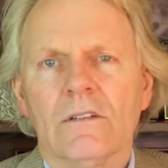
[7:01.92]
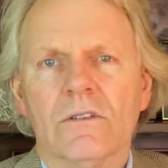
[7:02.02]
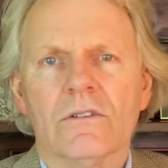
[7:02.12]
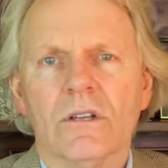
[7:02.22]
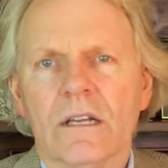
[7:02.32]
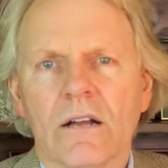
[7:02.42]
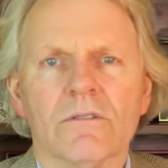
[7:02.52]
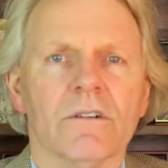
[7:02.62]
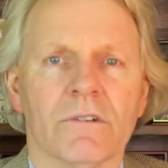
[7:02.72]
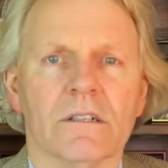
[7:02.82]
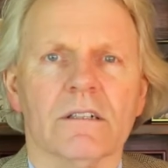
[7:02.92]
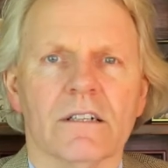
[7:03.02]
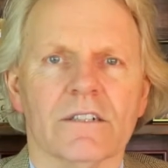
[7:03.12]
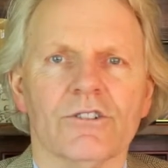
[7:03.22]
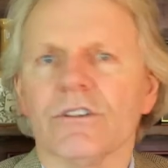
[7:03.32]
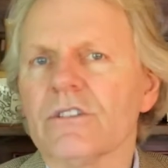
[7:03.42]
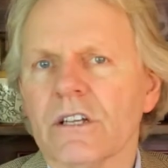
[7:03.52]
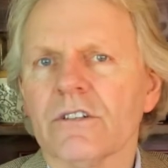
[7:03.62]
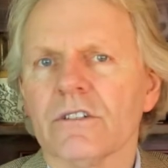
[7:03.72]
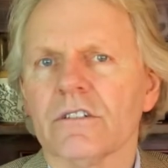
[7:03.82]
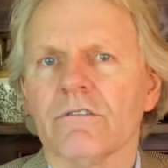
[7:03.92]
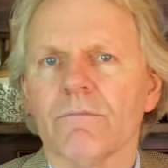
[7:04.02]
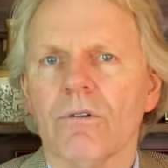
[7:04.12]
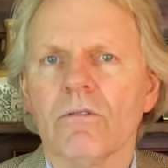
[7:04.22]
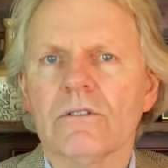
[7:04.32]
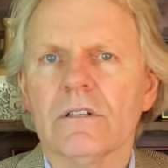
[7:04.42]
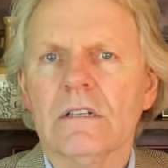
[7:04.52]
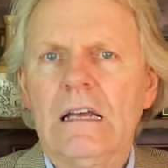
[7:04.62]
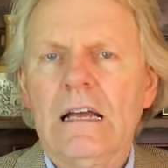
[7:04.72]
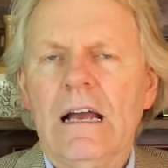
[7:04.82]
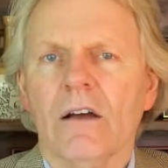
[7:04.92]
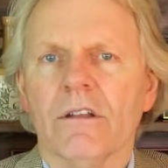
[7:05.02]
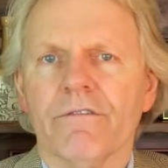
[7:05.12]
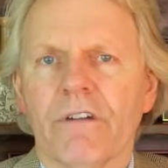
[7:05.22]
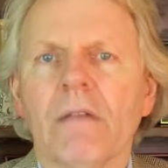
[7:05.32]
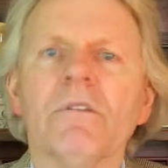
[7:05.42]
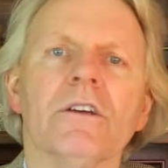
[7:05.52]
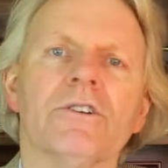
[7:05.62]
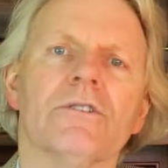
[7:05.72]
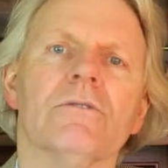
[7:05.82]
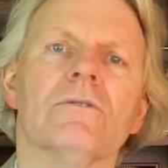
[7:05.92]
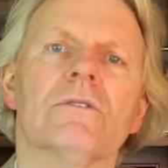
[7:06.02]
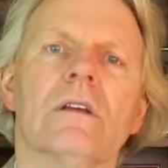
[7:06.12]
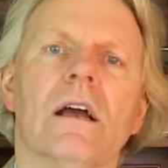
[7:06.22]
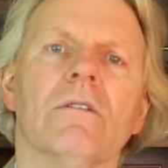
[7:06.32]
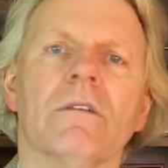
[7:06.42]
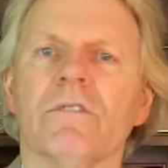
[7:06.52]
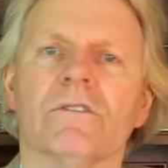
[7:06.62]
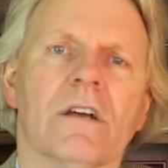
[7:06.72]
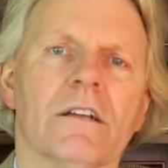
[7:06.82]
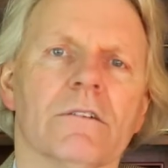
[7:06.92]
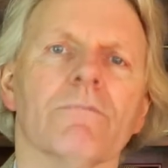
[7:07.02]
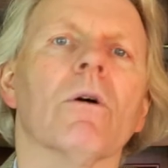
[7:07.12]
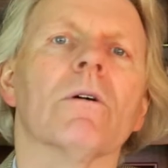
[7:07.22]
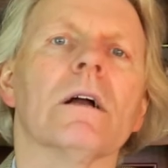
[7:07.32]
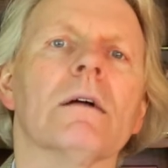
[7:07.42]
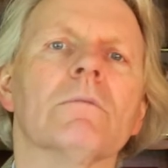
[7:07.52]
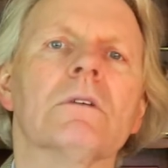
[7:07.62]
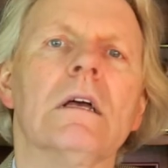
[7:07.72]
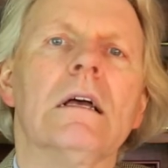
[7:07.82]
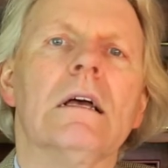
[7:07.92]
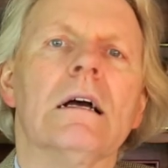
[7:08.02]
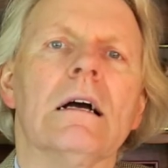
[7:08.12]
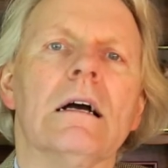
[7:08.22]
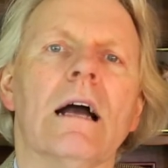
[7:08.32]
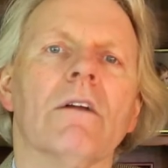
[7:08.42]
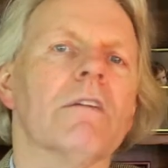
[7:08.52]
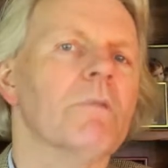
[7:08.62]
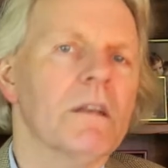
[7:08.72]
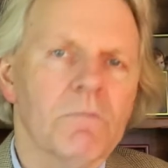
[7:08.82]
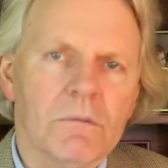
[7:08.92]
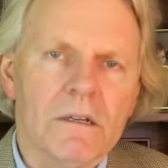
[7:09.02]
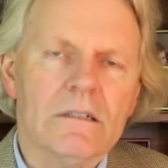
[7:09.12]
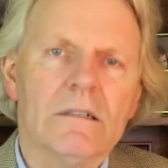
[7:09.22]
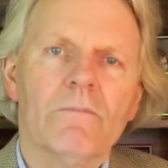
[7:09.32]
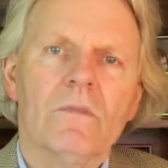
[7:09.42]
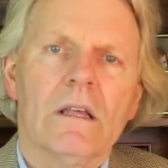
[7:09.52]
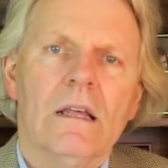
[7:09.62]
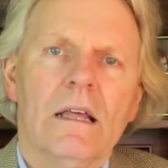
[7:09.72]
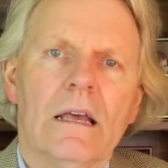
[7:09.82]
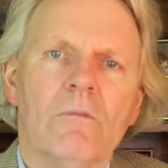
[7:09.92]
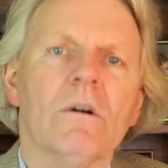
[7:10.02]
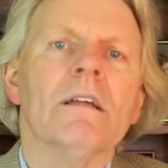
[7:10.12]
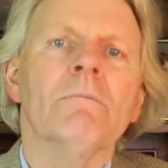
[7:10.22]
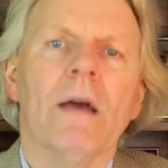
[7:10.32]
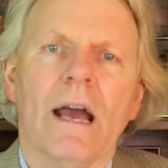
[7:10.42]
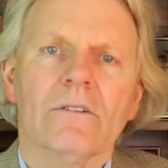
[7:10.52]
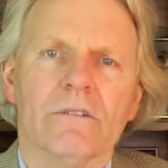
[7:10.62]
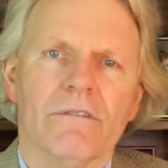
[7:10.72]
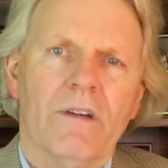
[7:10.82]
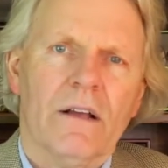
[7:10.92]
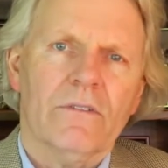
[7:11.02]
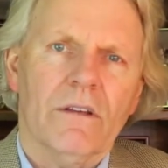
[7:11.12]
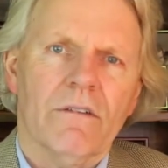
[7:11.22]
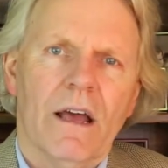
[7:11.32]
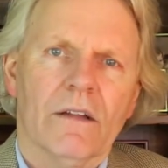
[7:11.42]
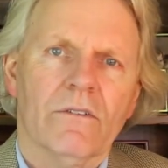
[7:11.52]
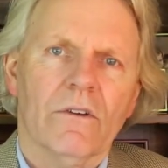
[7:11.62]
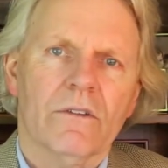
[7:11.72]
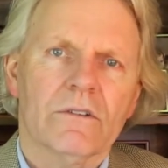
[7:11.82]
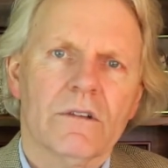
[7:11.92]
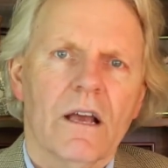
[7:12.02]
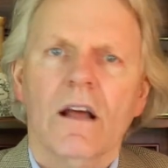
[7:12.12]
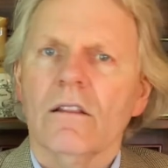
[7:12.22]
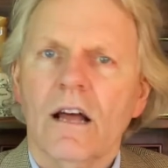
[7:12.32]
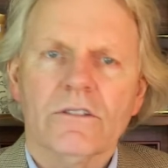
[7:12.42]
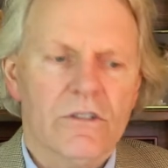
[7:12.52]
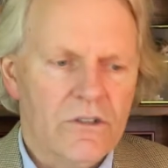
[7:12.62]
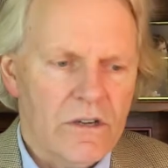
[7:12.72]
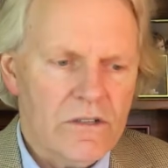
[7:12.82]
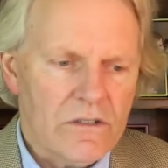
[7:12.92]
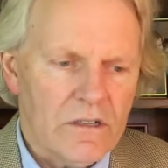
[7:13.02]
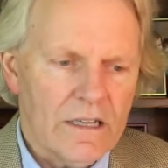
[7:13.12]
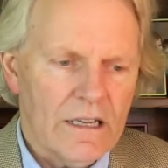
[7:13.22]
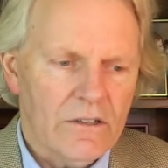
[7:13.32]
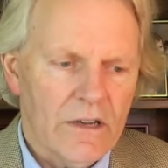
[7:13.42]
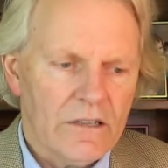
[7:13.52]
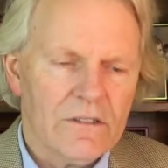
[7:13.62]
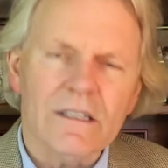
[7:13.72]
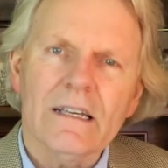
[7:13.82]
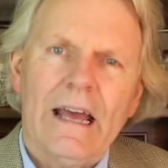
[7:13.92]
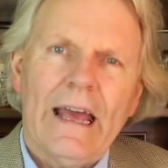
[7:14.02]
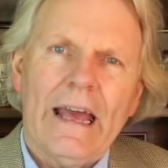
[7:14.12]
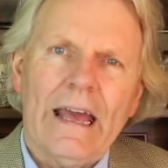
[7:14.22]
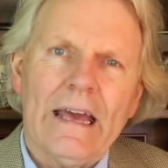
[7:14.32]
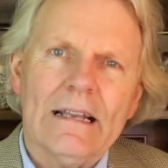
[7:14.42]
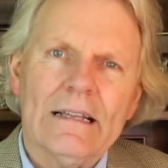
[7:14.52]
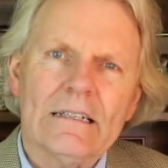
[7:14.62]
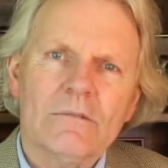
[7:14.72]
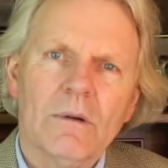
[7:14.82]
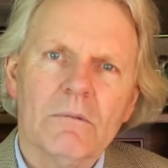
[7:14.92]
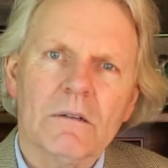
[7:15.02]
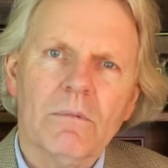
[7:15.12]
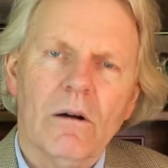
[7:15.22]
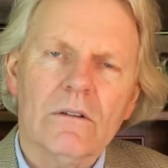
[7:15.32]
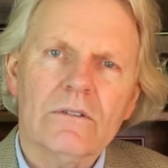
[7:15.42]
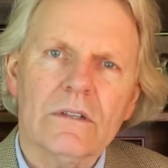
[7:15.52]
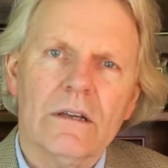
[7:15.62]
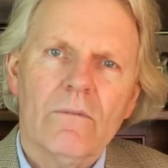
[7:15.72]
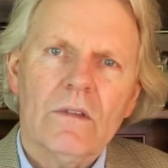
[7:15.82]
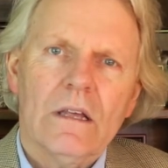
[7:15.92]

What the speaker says: just look at how different jurisdictions have approached it, how they frame the issues, how they've designed their programs, how they've been implemented, and what impacts or effects they've had. So there's lots of choices on how to actually analyze public policy.